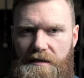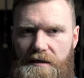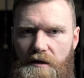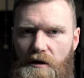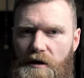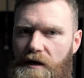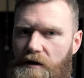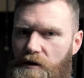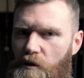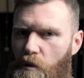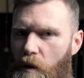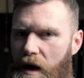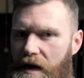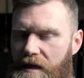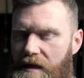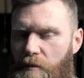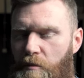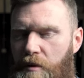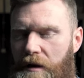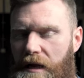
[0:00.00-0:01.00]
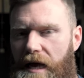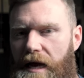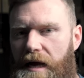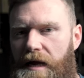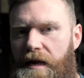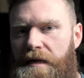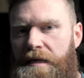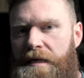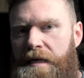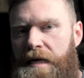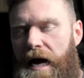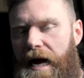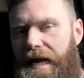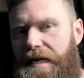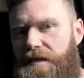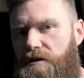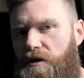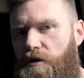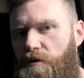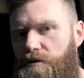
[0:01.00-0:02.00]
and he's looking at the way they play. And
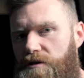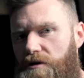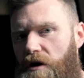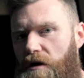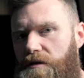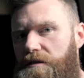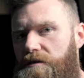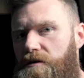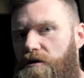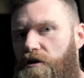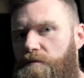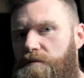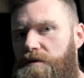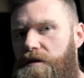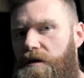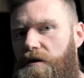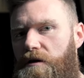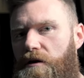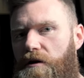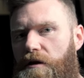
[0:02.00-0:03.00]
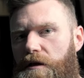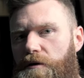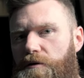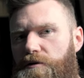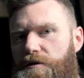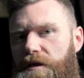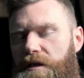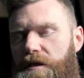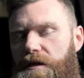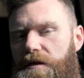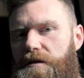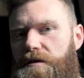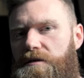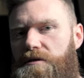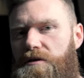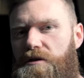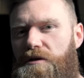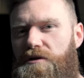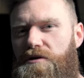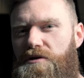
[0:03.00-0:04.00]
he's starting to come to the conclusion that
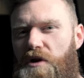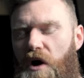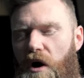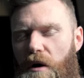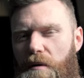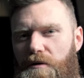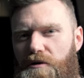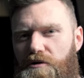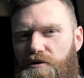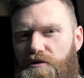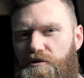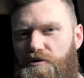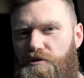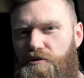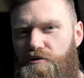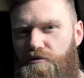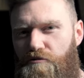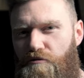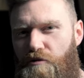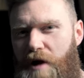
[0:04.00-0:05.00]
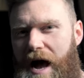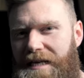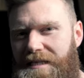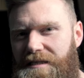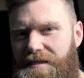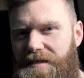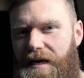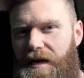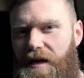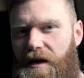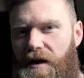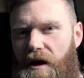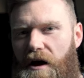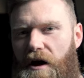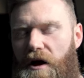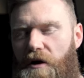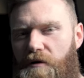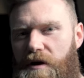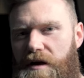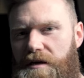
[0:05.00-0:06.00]
there's not drastic
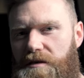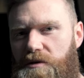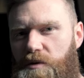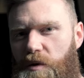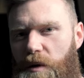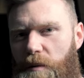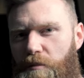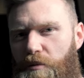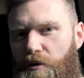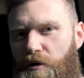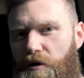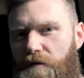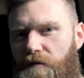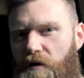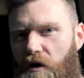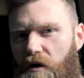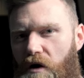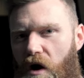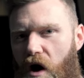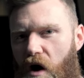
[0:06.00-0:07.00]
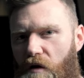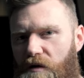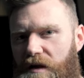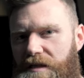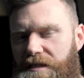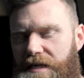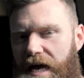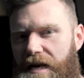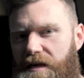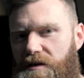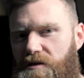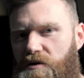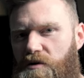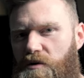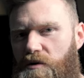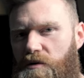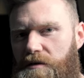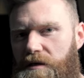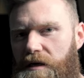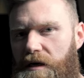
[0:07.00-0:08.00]
areas to improve on the tennis
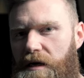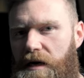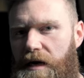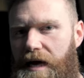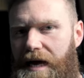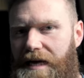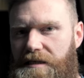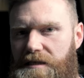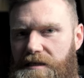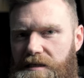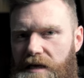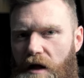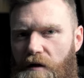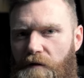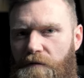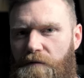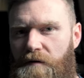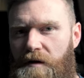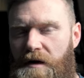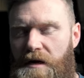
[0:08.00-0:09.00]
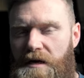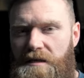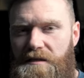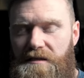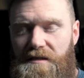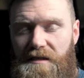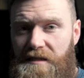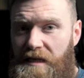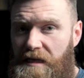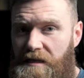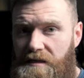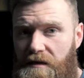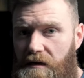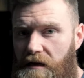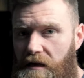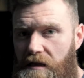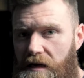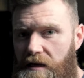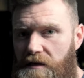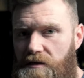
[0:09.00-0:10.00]
court itself.
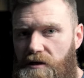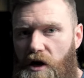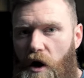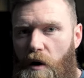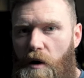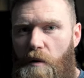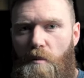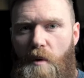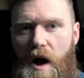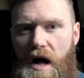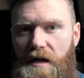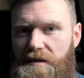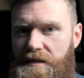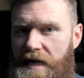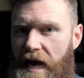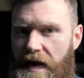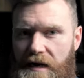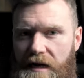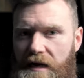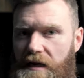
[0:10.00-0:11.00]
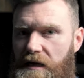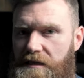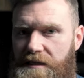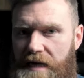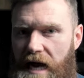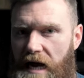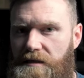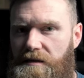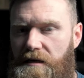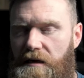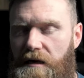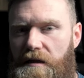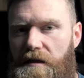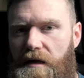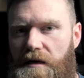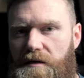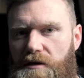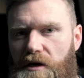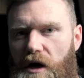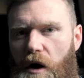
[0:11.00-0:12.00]
Statistically, things are going well. Technically, tactically,
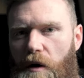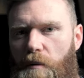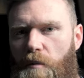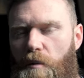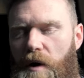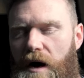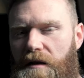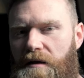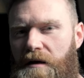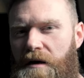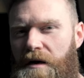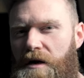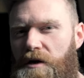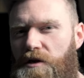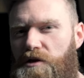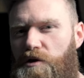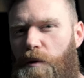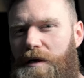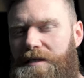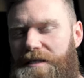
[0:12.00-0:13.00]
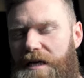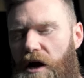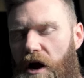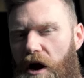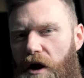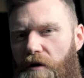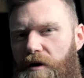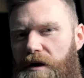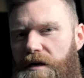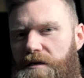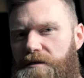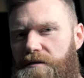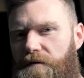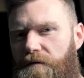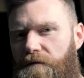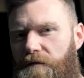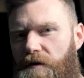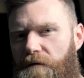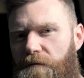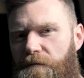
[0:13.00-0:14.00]
things are going well. So is it areas
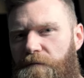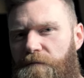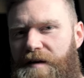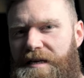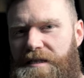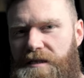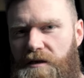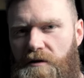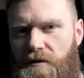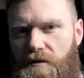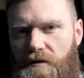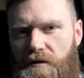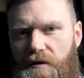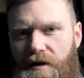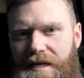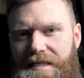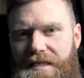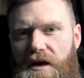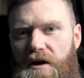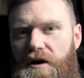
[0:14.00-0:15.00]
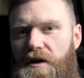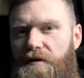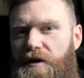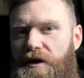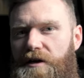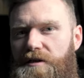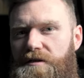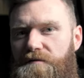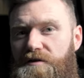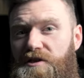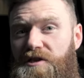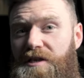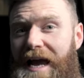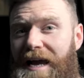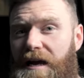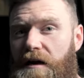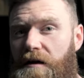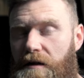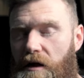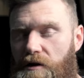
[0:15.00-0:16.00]
of physical, is it areas of
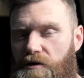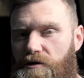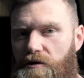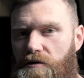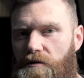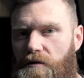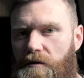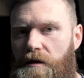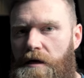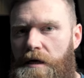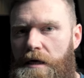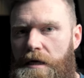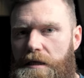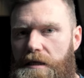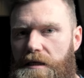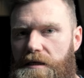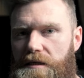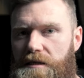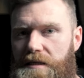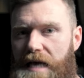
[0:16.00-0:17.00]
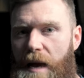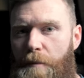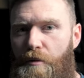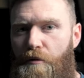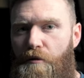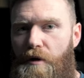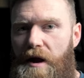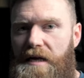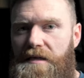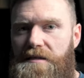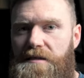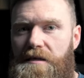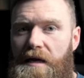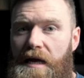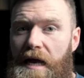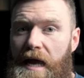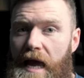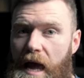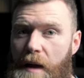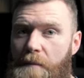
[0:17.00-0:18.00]
psychological that separate
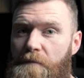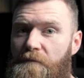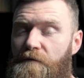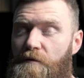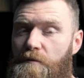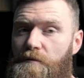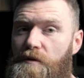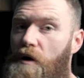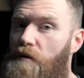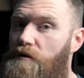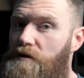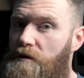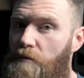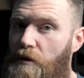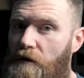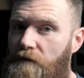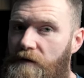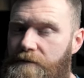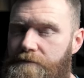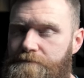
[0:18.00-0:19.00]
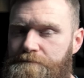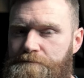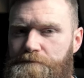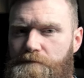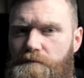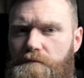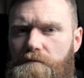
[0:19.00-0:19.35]
him from those above him?